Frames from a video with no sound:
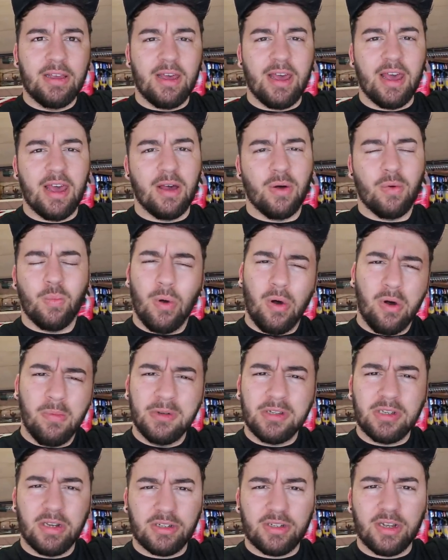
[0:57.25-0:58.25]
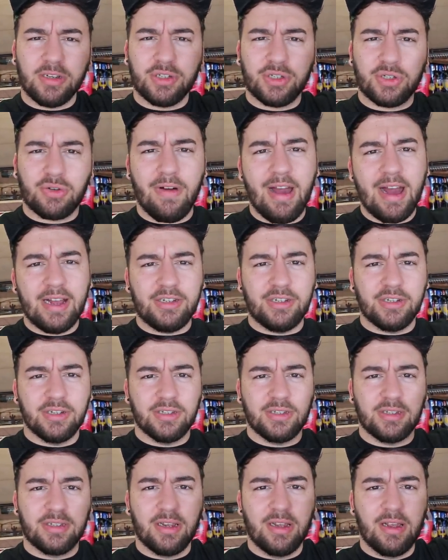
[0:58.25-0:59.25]
uh, what almost looks like
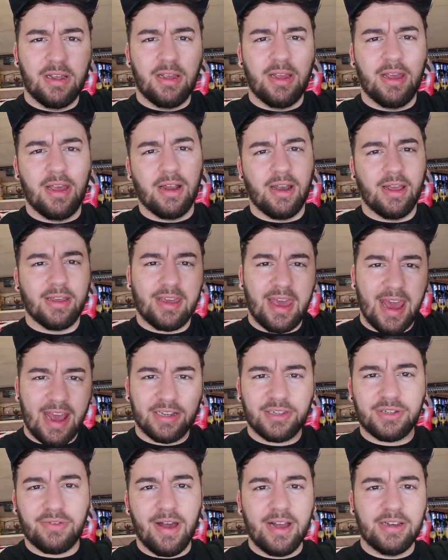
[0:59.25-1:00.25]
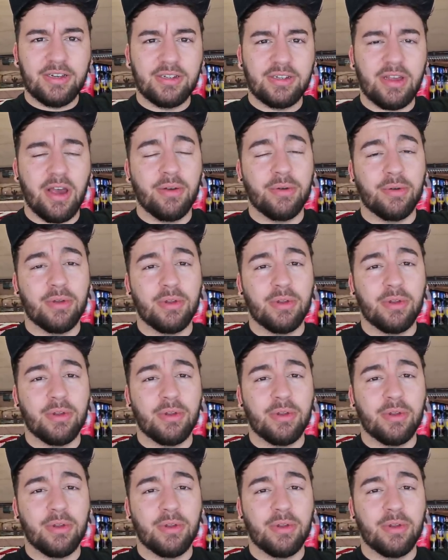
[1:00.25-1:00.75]
scratches uh, like cat scratches going